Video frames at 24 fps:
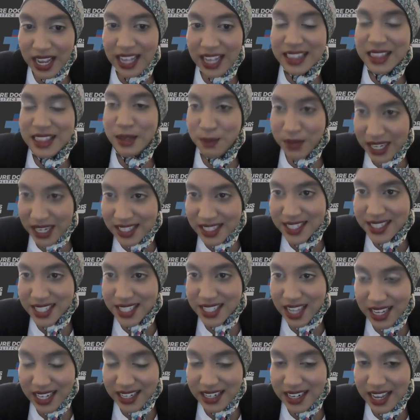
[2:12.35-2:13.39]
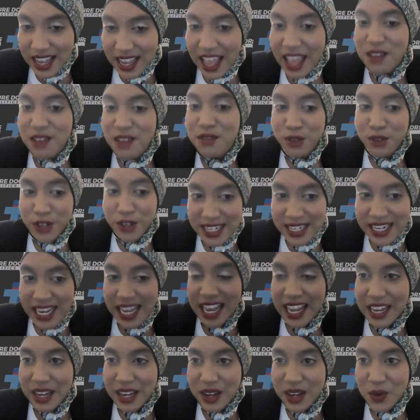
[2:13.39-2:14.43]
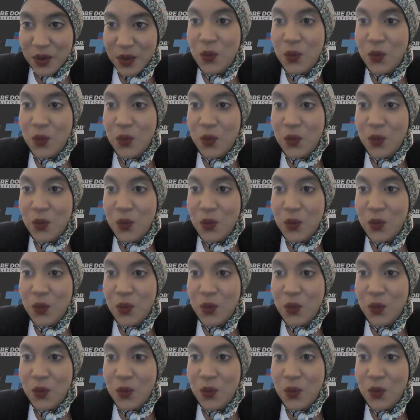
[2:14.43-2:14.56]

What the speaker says: at the bedside every day,